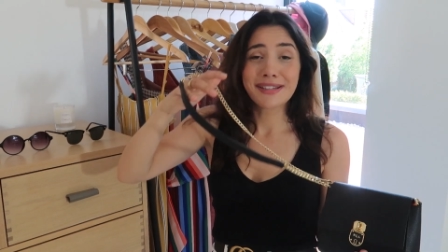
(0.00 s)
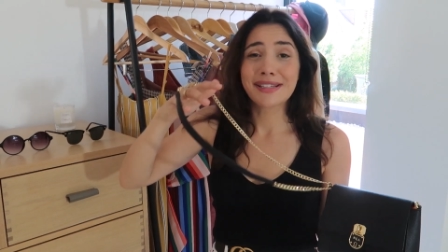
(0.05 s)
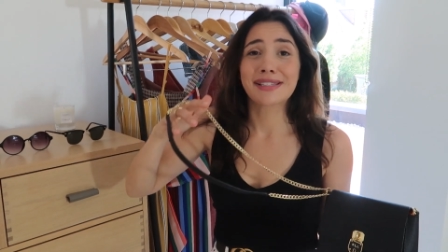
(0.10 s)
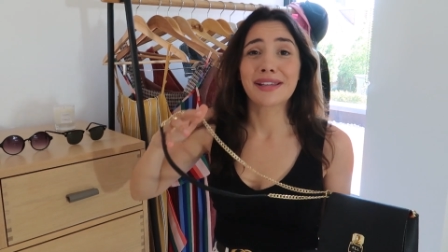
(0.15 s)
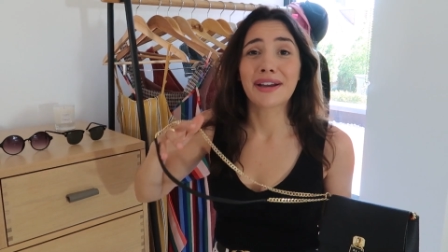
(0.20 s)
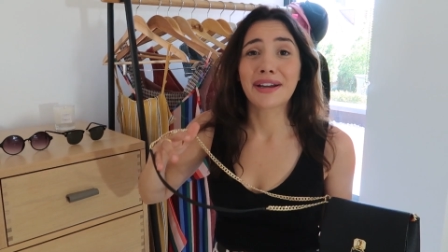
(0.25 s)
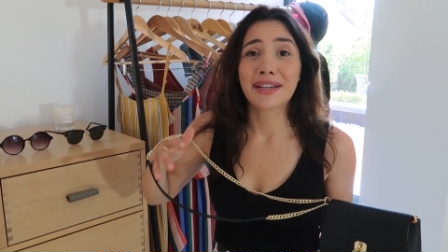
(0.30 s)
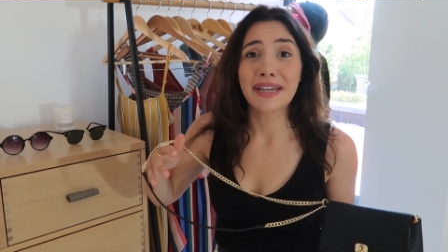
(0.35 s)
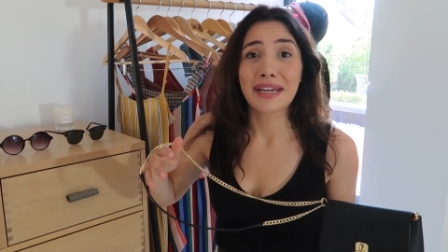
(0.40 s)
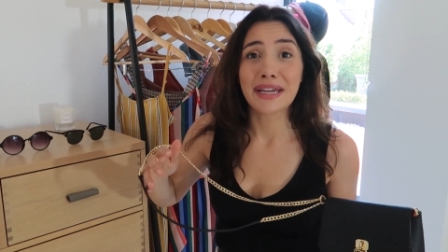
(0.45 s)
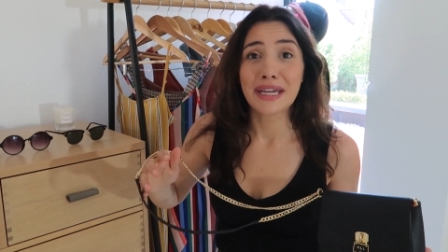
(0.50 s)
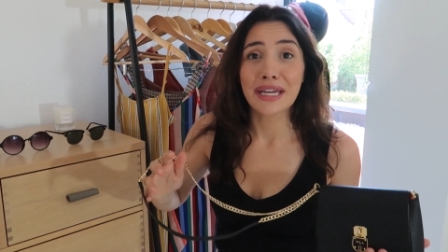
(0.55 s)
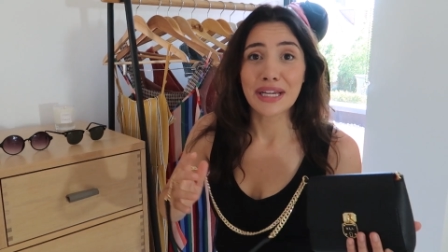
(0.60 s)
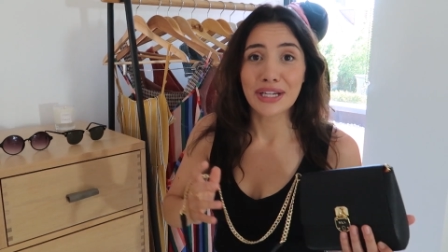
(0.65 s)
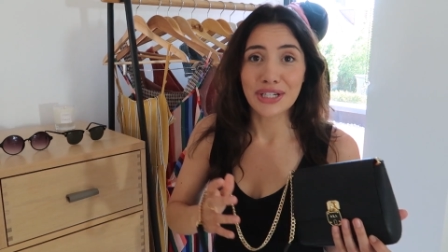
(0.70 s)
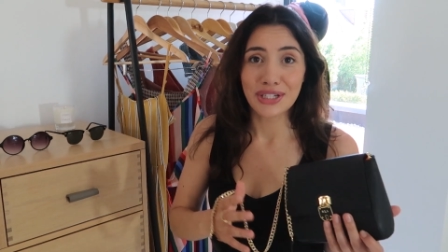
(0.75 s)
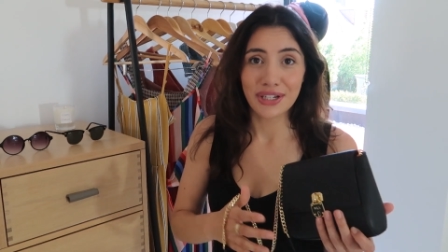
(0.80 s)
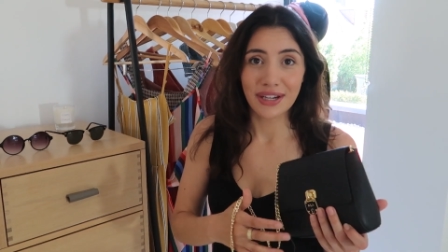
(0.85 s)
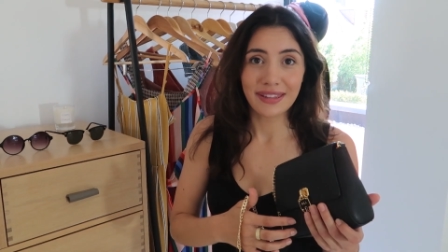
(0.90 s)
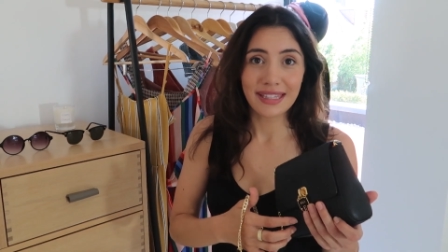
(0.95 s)

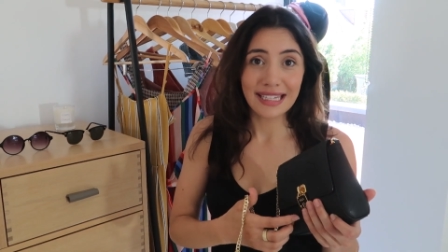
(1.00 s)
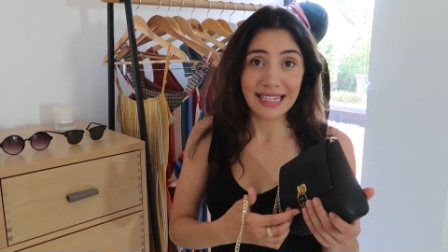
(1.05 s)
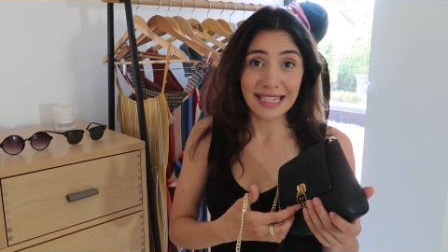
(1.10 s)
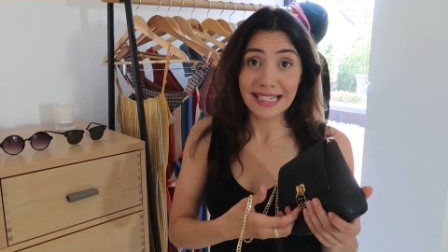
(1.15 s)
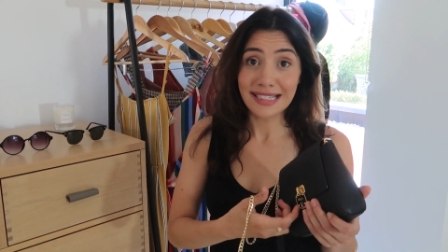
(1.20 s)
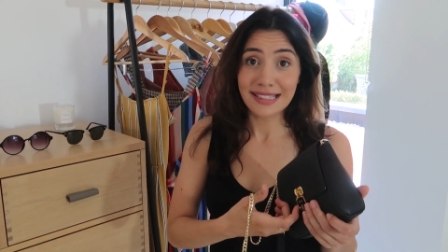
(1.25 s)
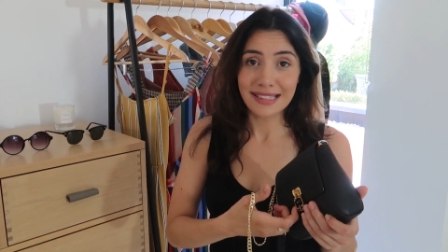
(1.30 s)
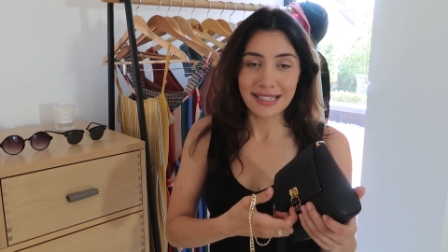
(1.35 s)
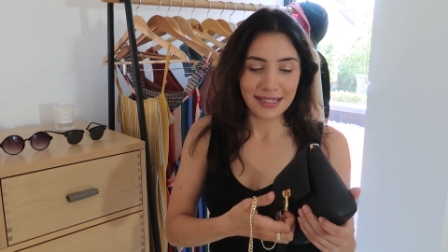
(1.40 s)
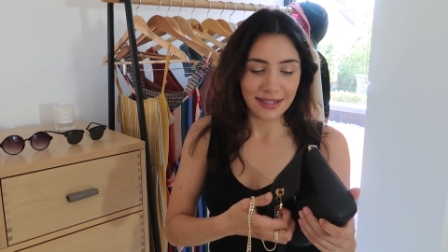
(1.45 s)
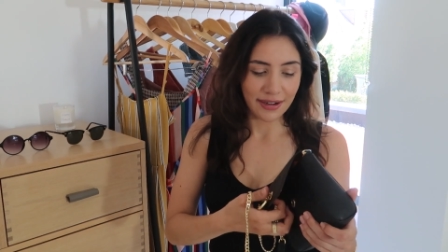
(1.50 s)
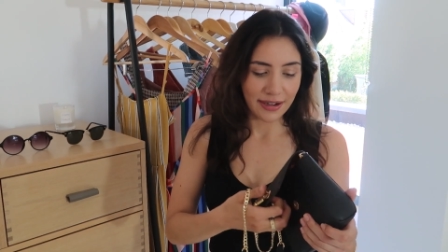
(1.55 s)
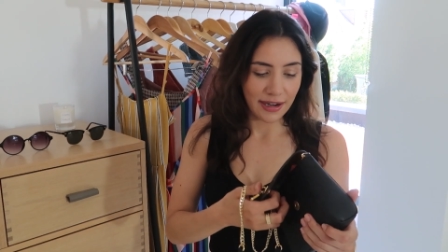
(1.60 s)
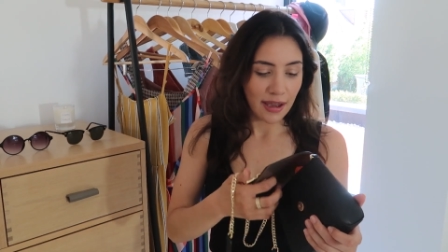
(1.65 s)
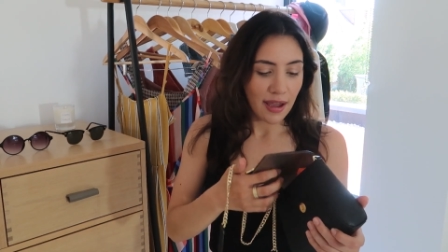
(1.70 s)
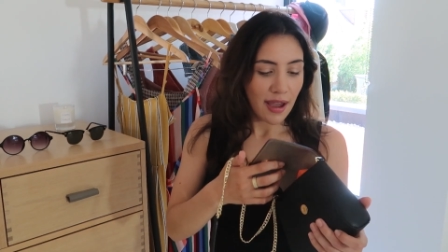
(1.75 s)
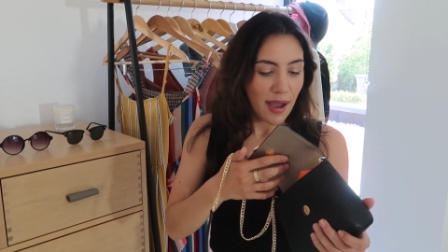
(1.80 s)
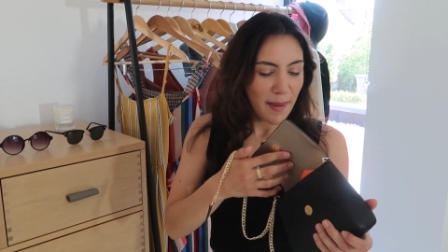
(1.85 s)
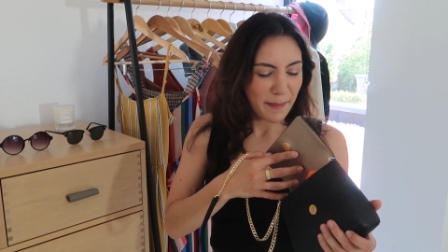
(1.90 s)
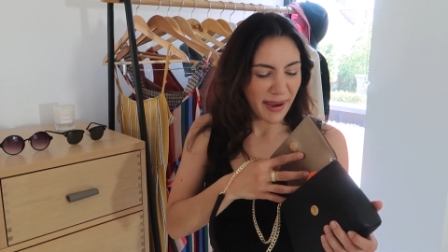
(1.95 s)
Designer-ish, I think it is designer,